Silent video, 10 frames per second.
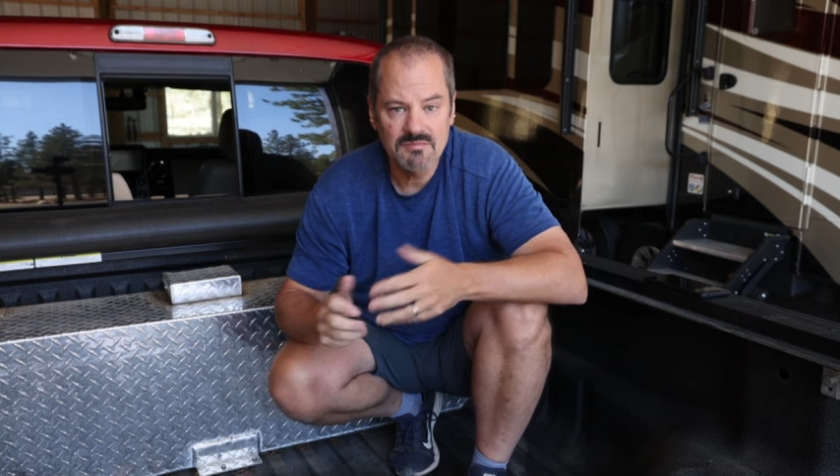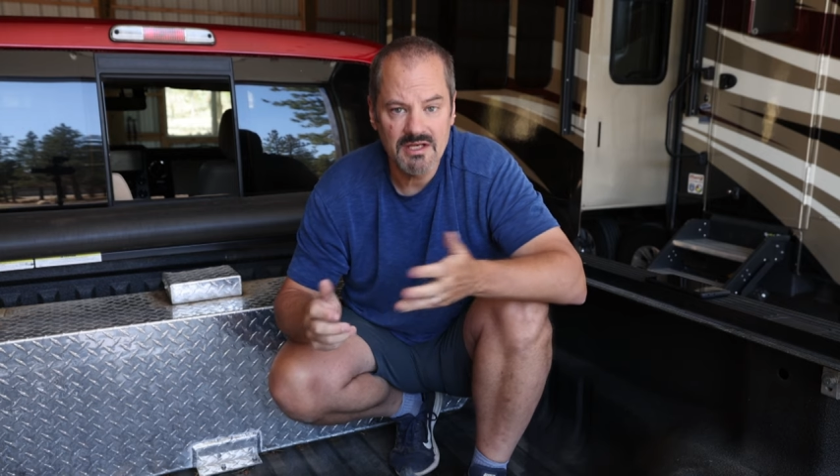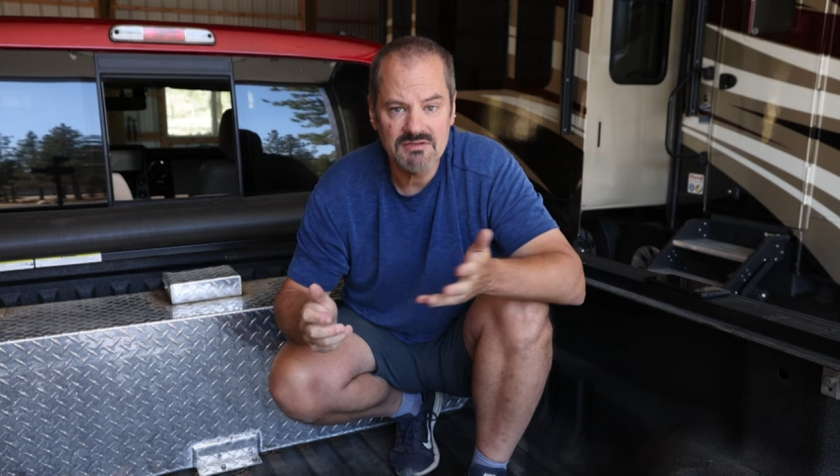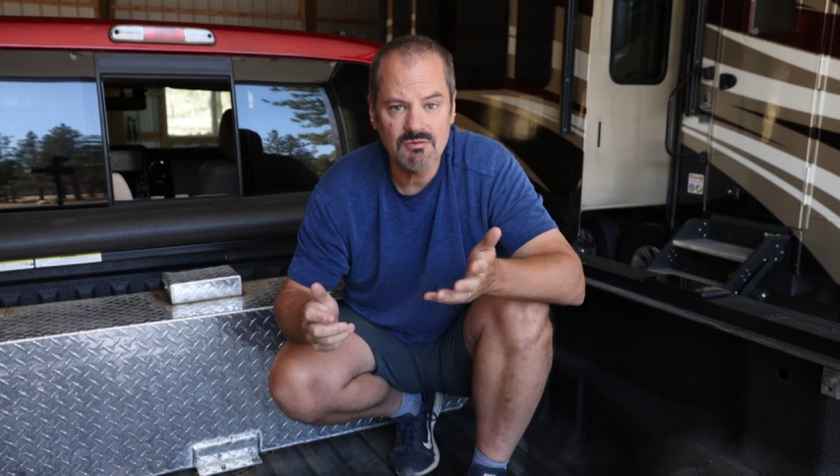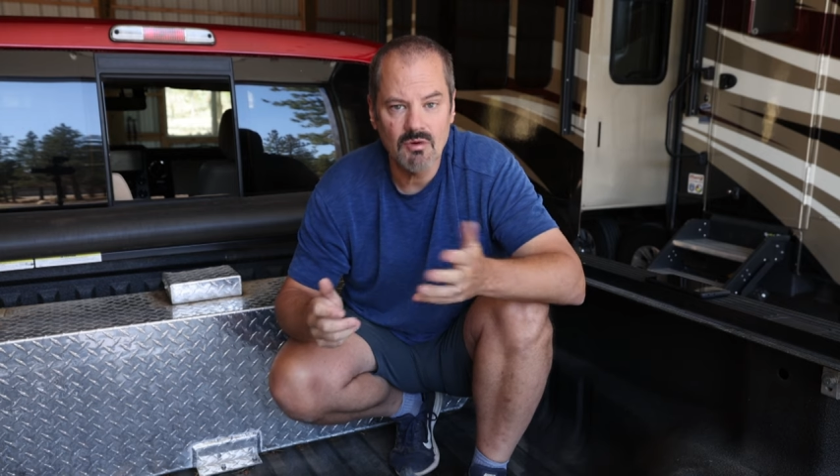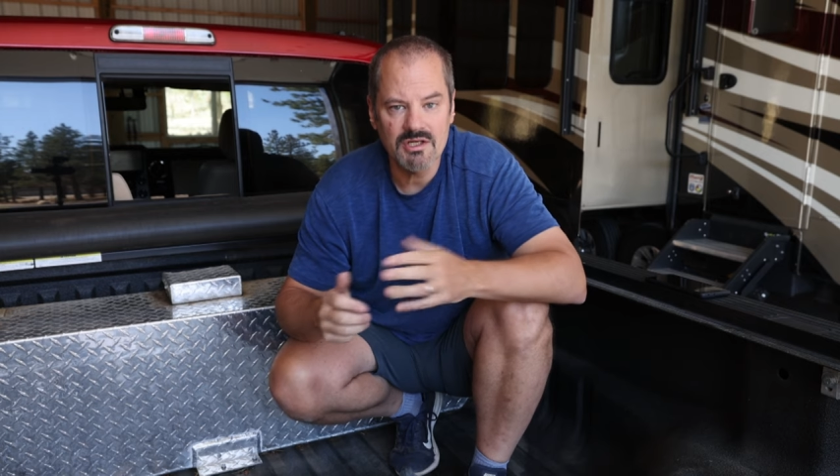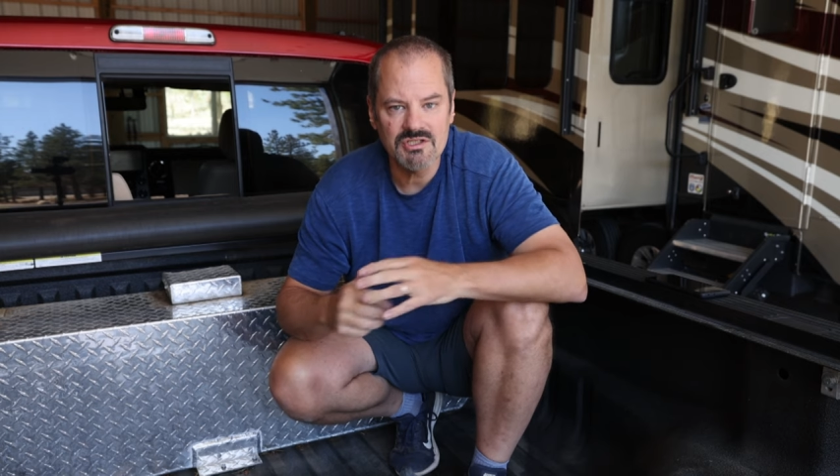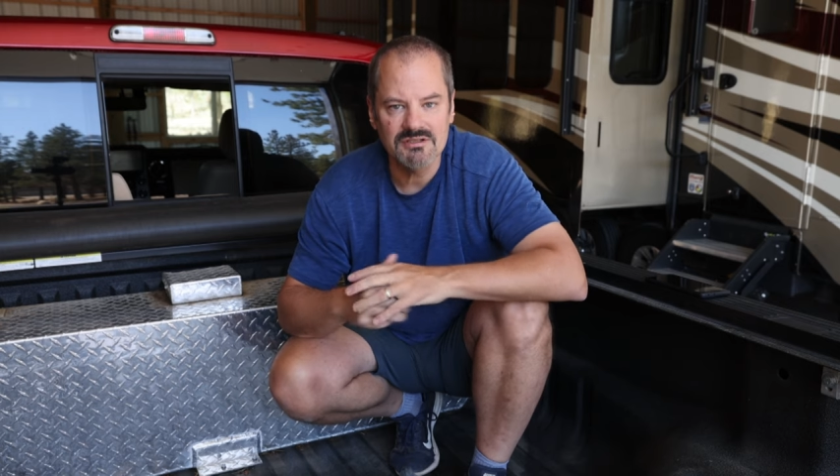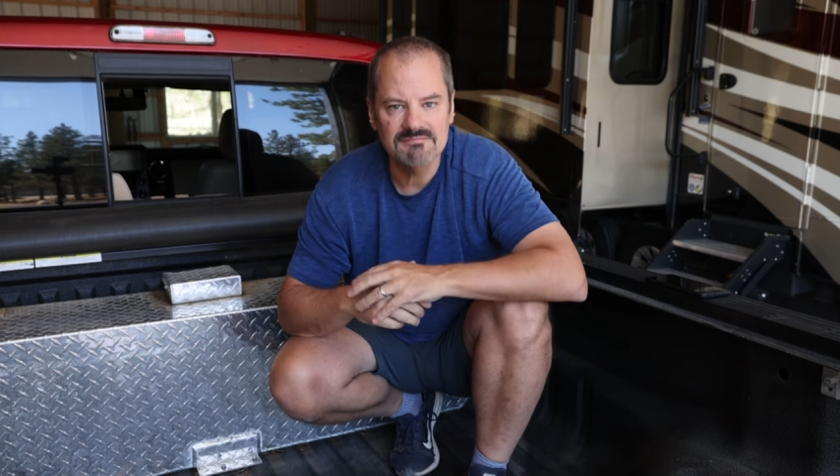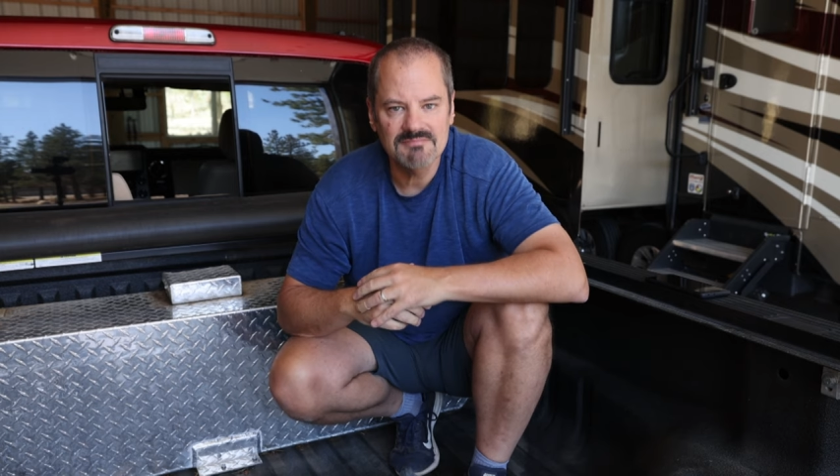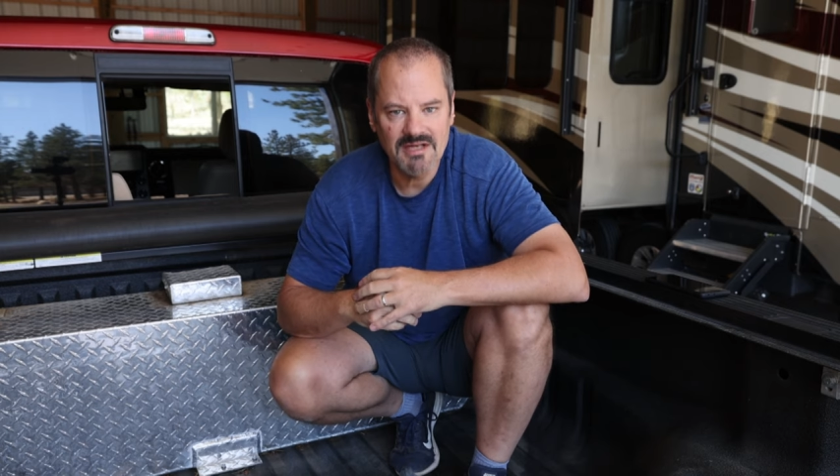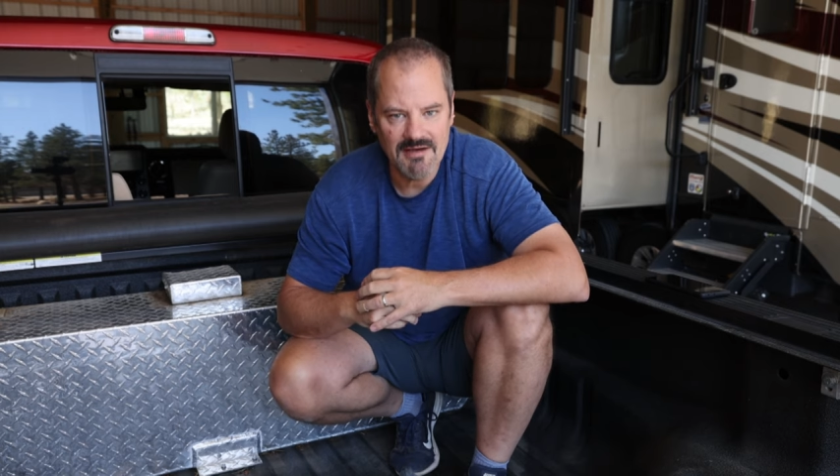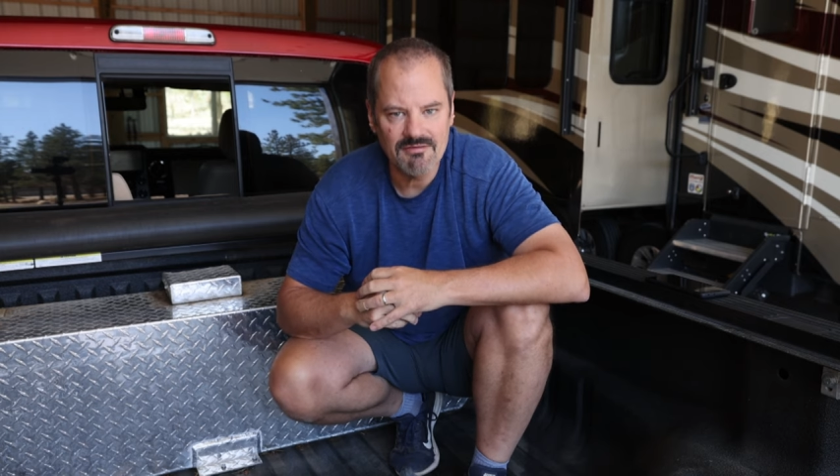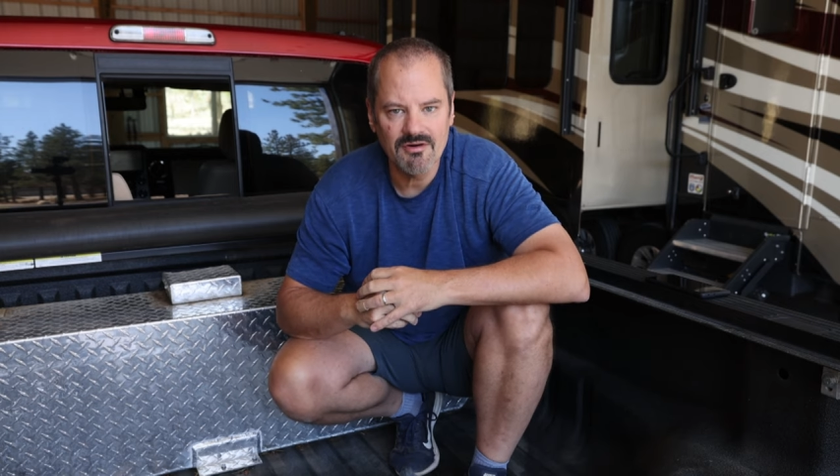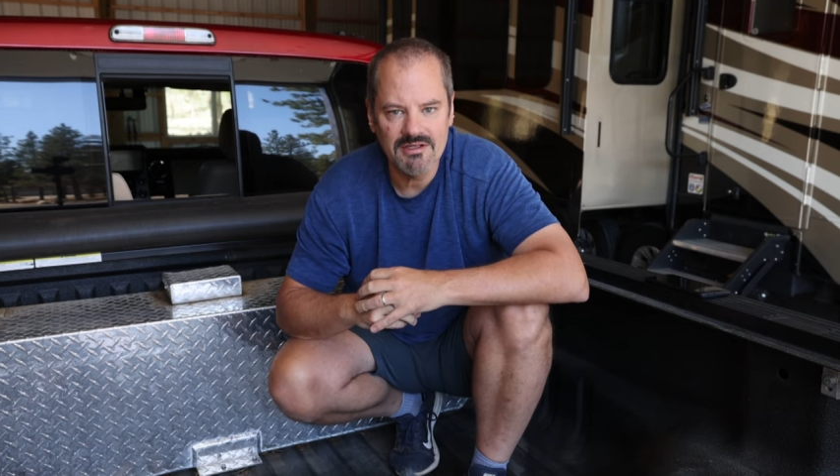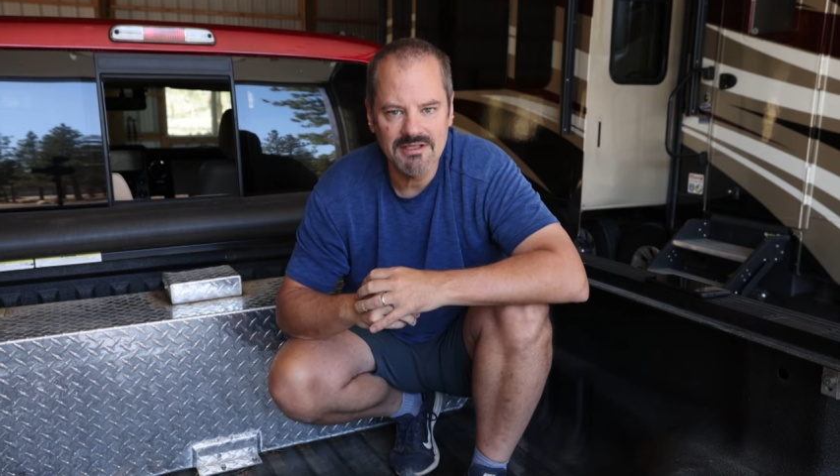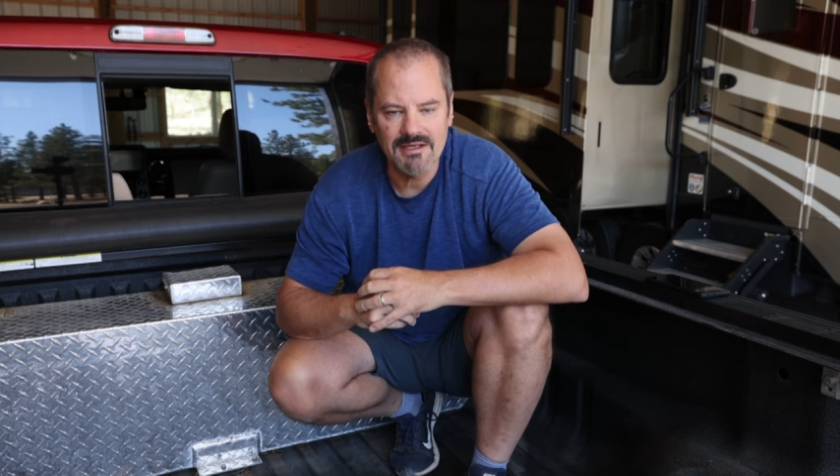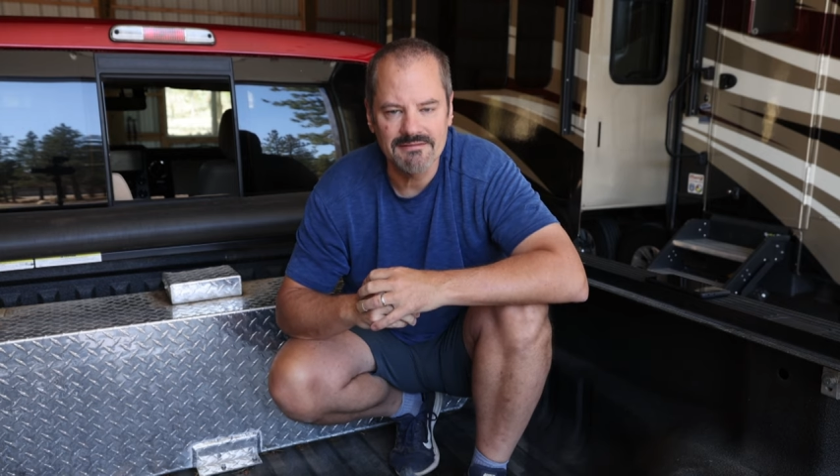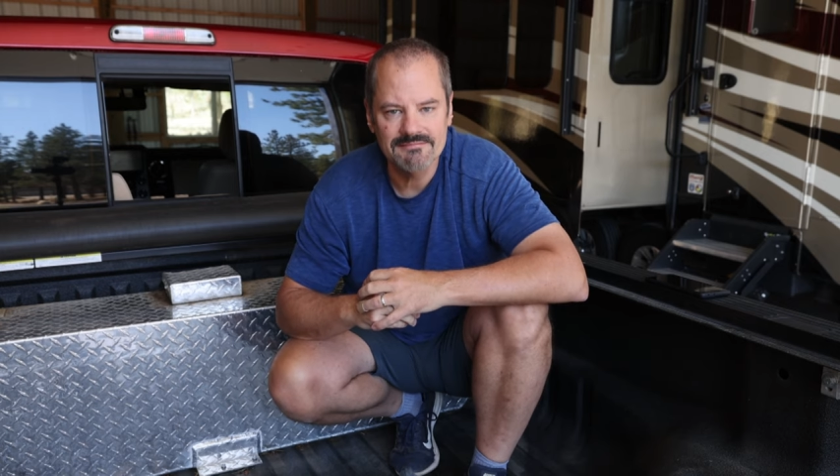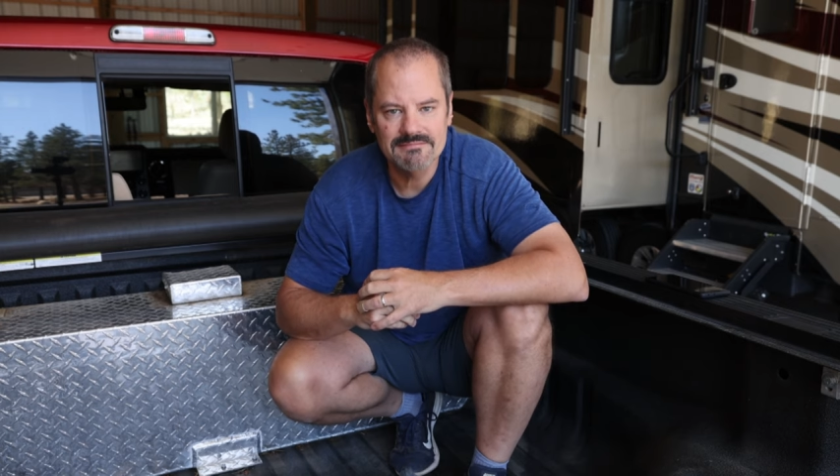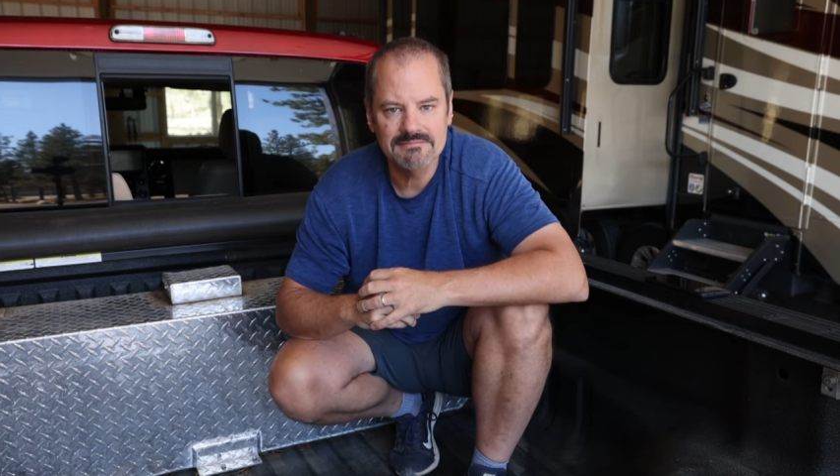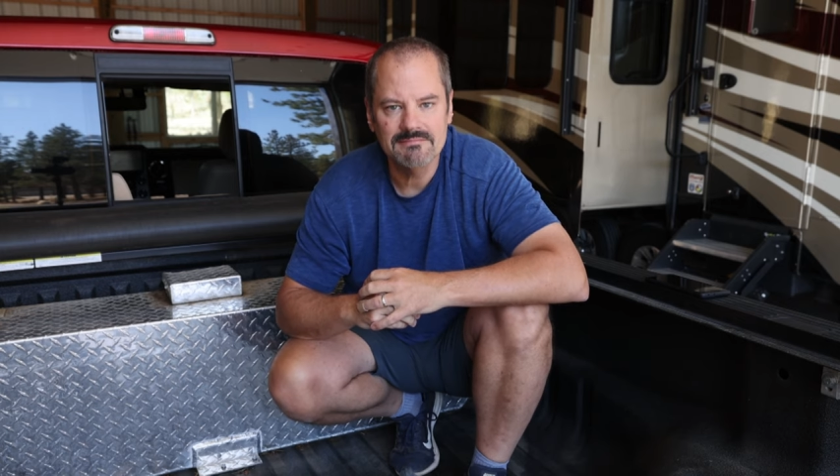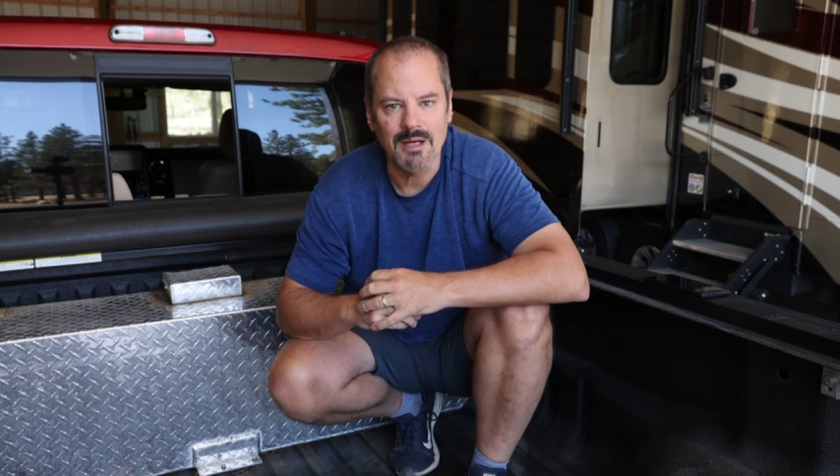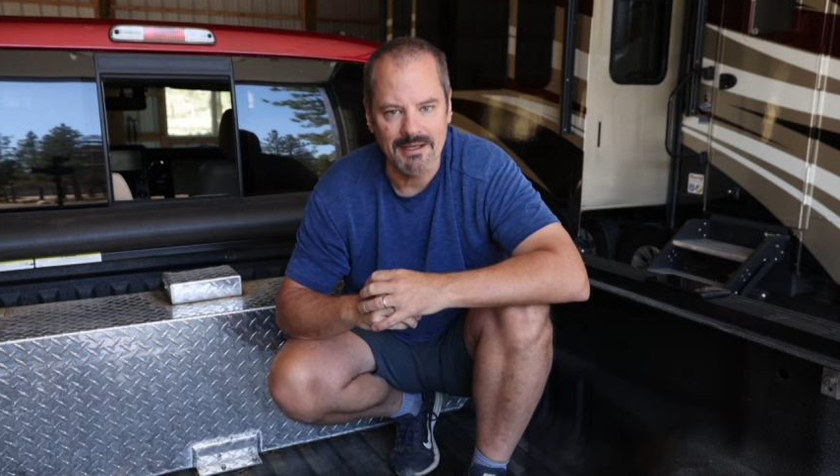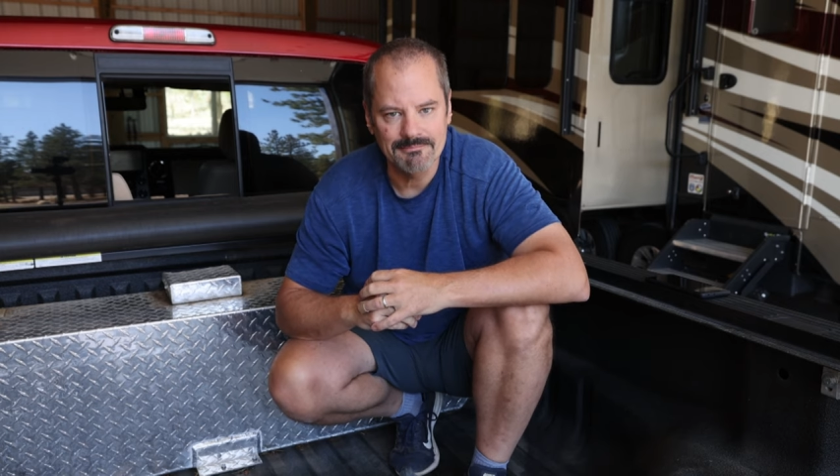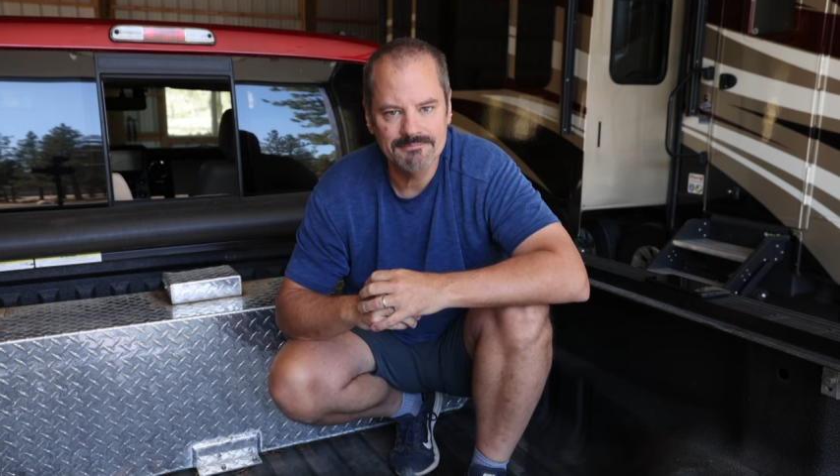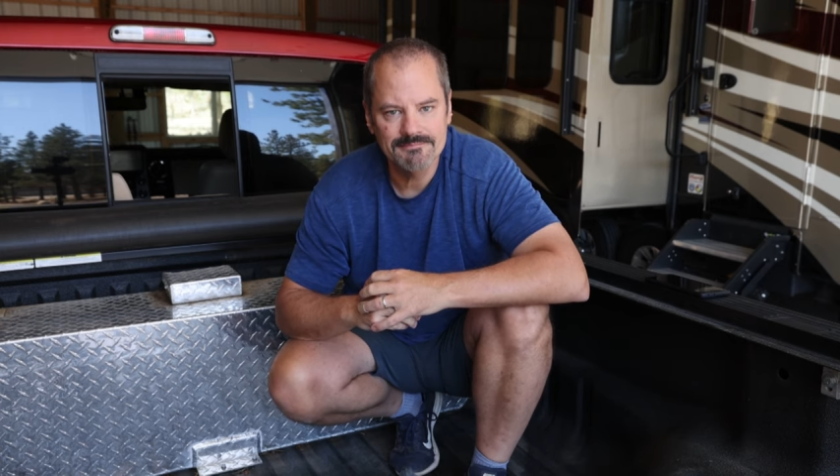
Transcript: Thanks for watching and have a great day. Bye.